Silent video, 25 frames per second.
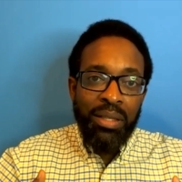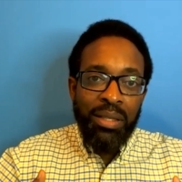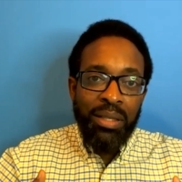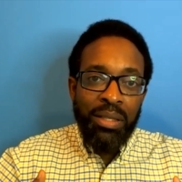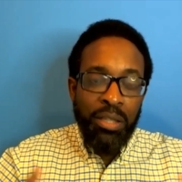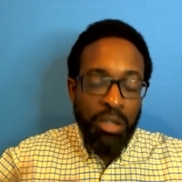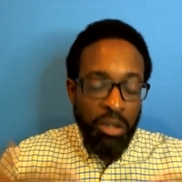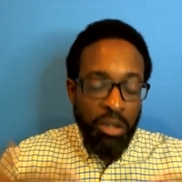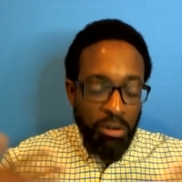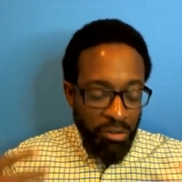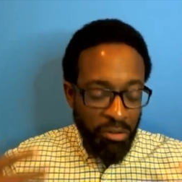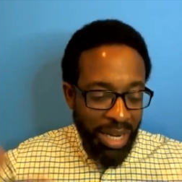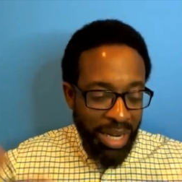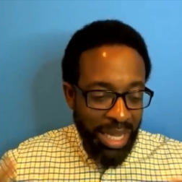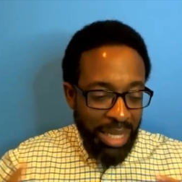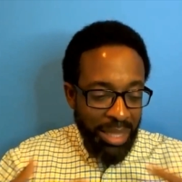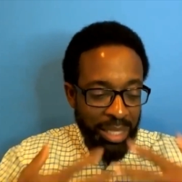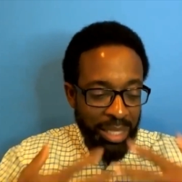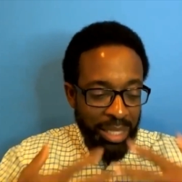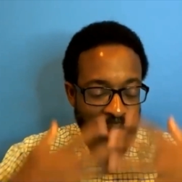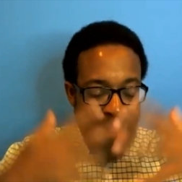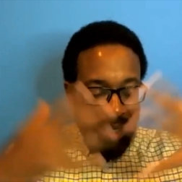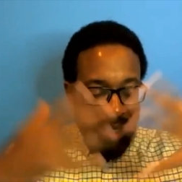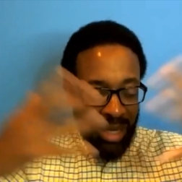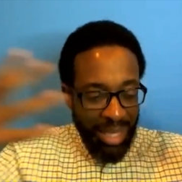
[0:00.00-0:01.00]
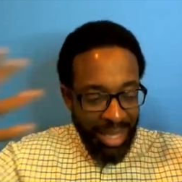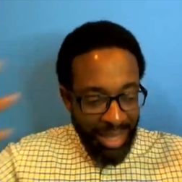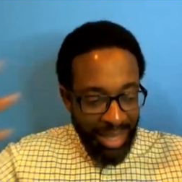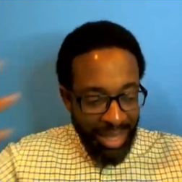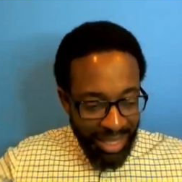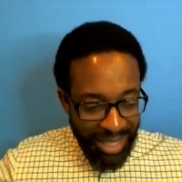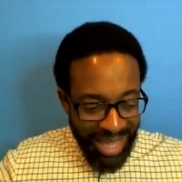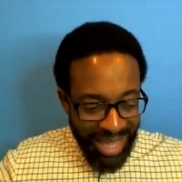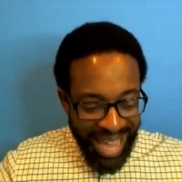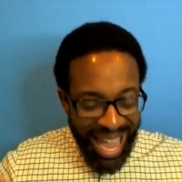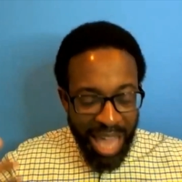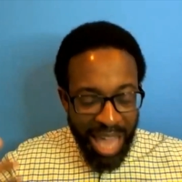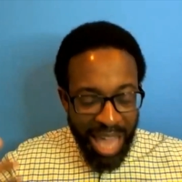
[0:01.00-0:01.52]
to create this
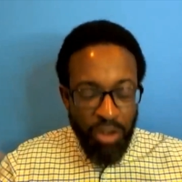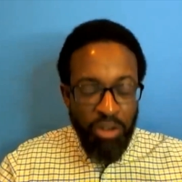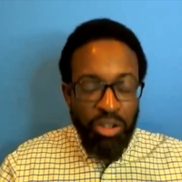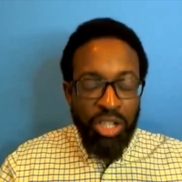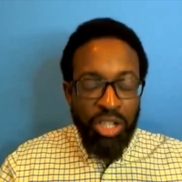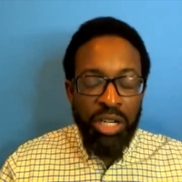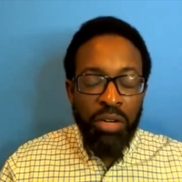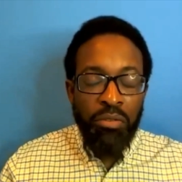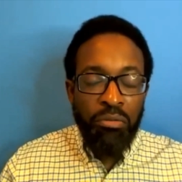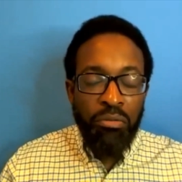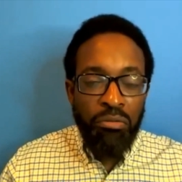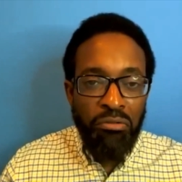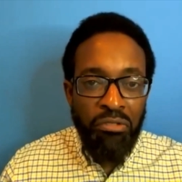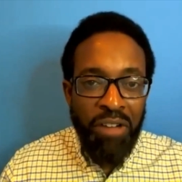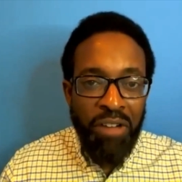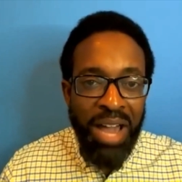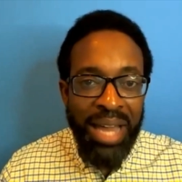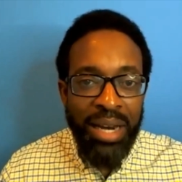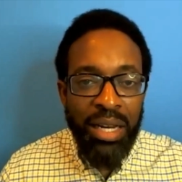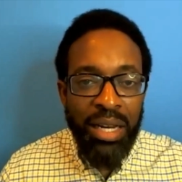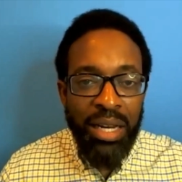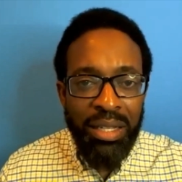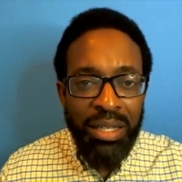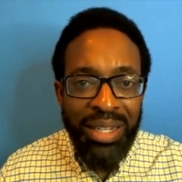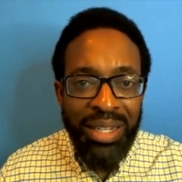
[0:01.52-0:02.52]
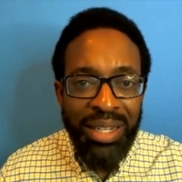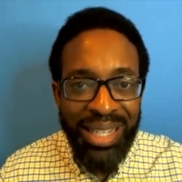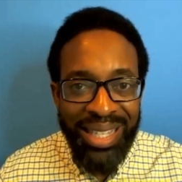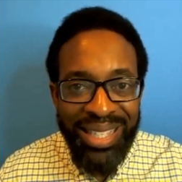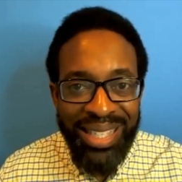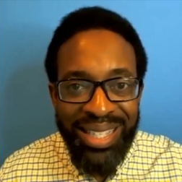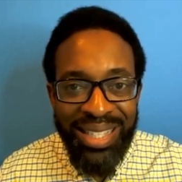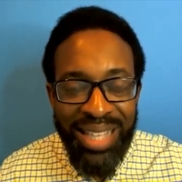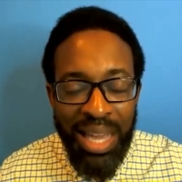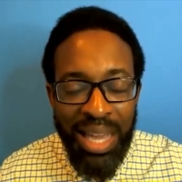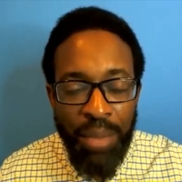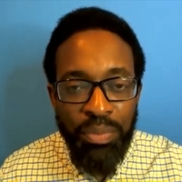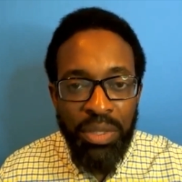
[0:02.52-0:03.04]
energy of radical
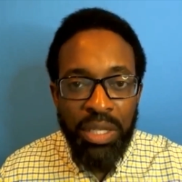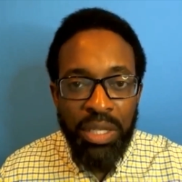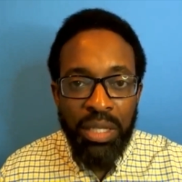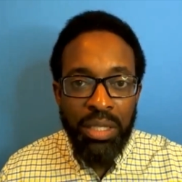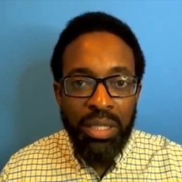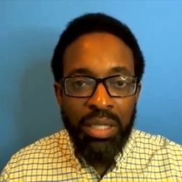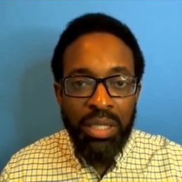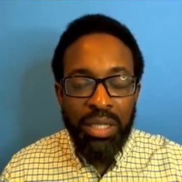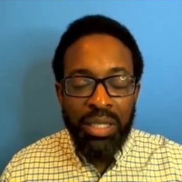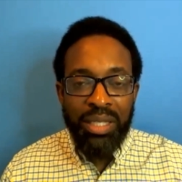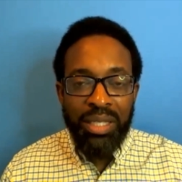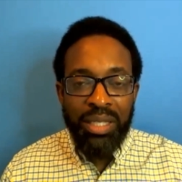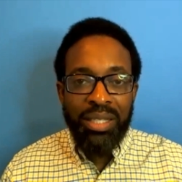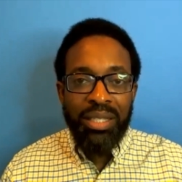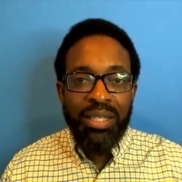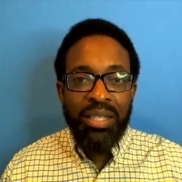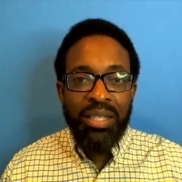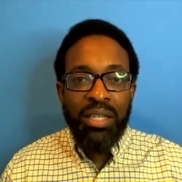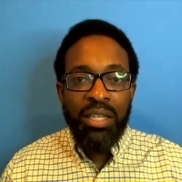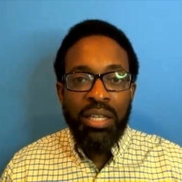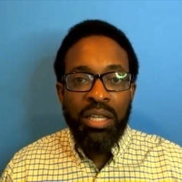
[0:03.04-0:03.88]
acceptance